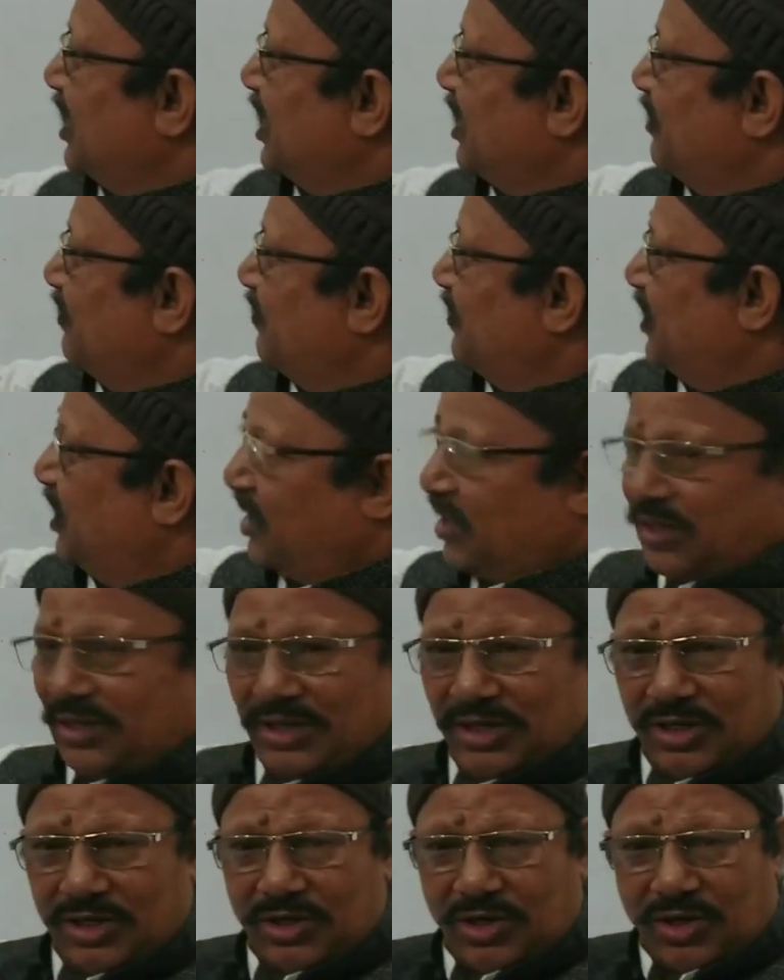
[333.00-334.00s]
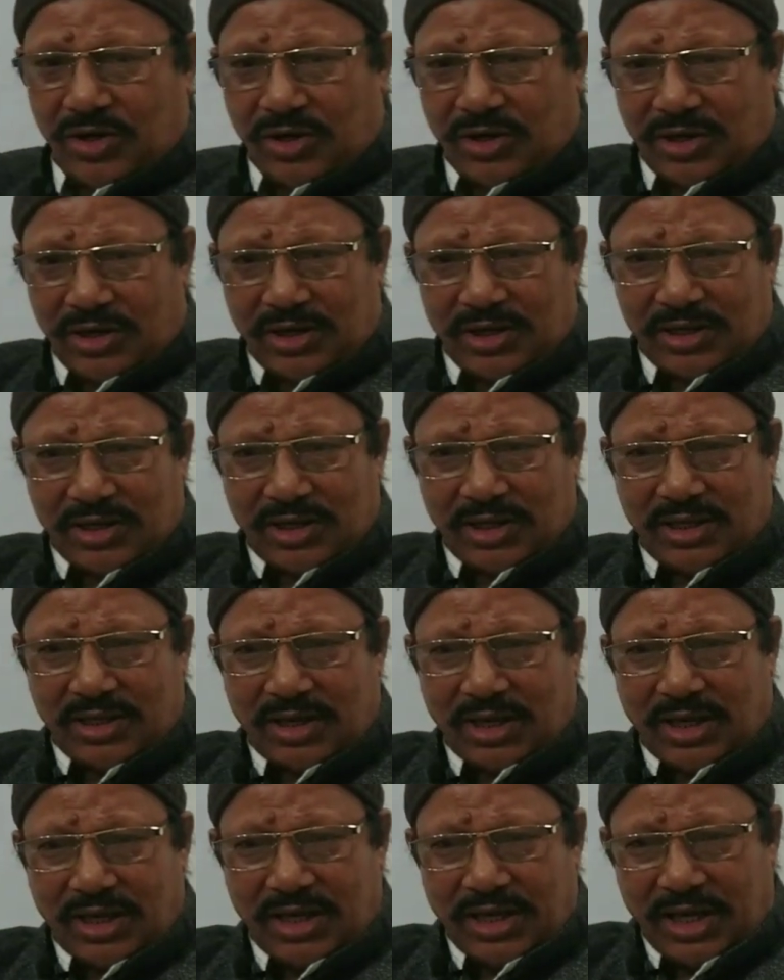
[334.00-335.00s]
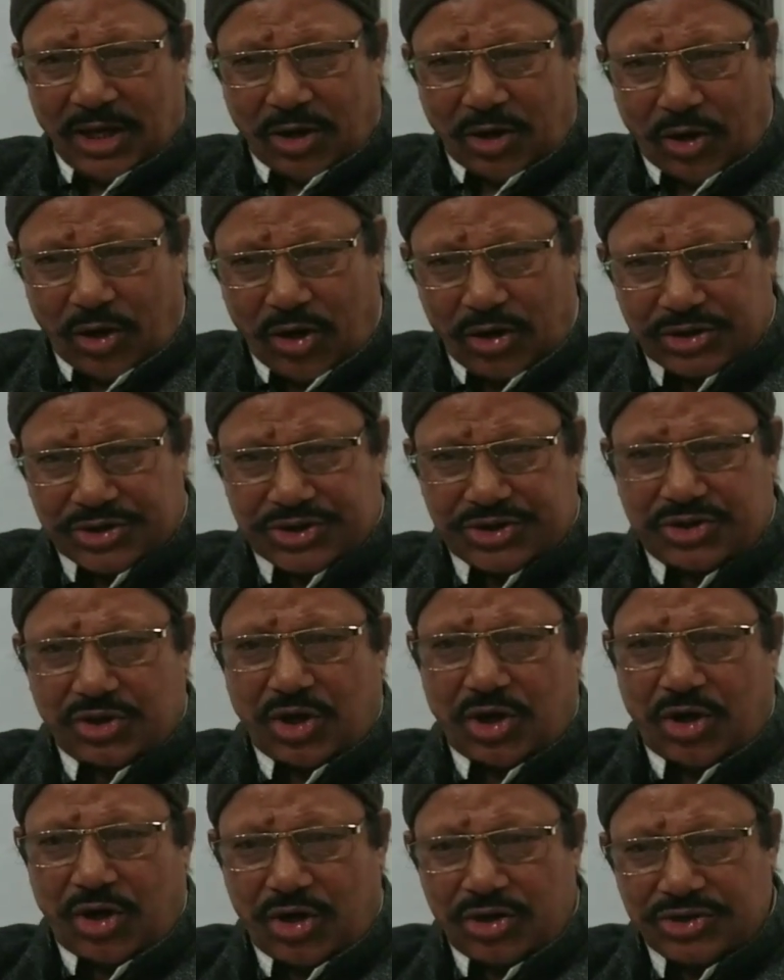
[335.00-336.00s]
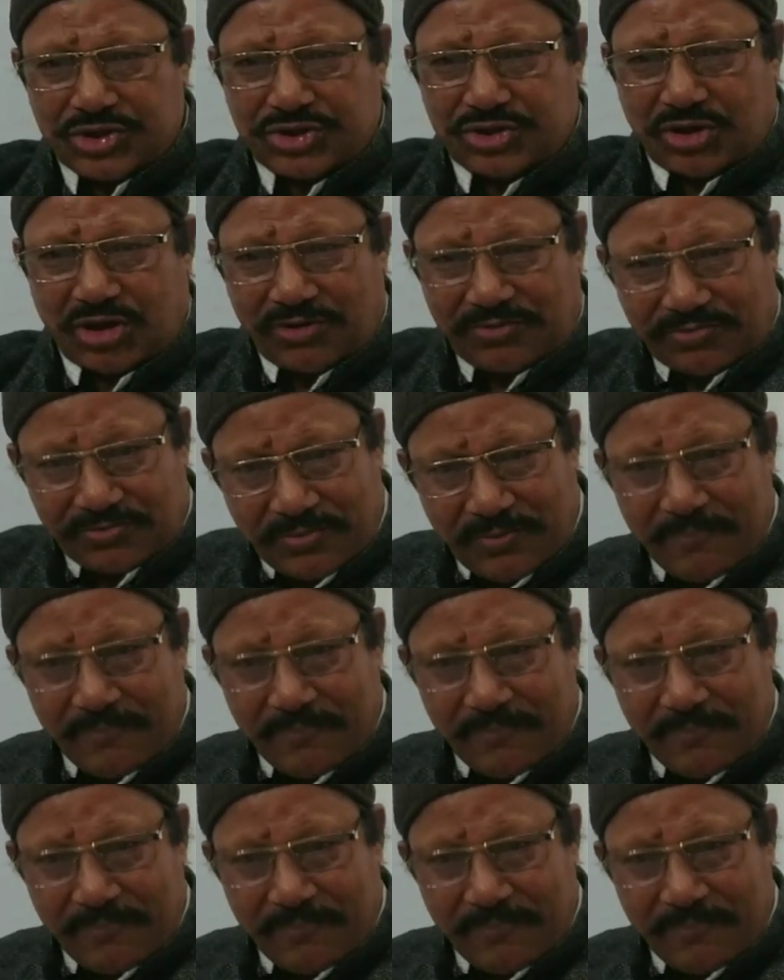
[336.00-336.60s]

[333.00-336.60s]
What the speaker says: were a host of